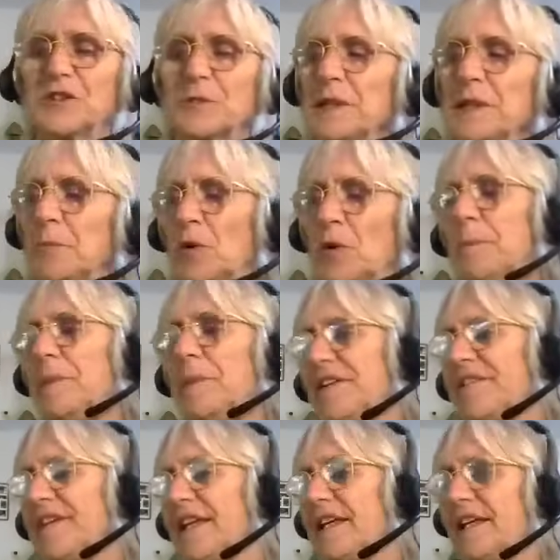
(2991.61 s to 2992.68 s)
to be more
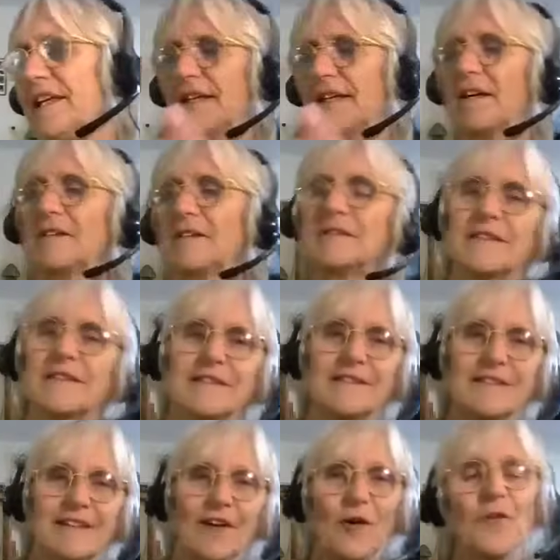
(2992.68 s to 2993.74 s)
busy and
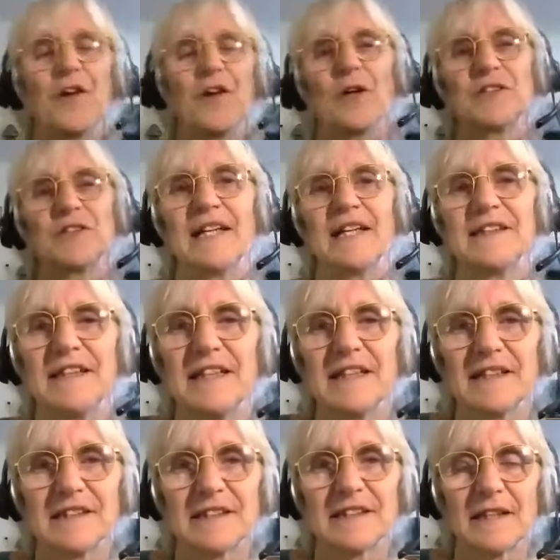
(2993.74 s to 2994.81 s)
all those
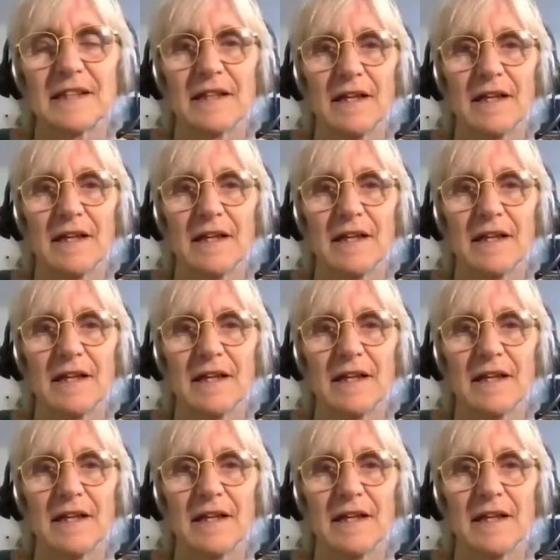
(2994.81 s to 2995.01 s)
ideas.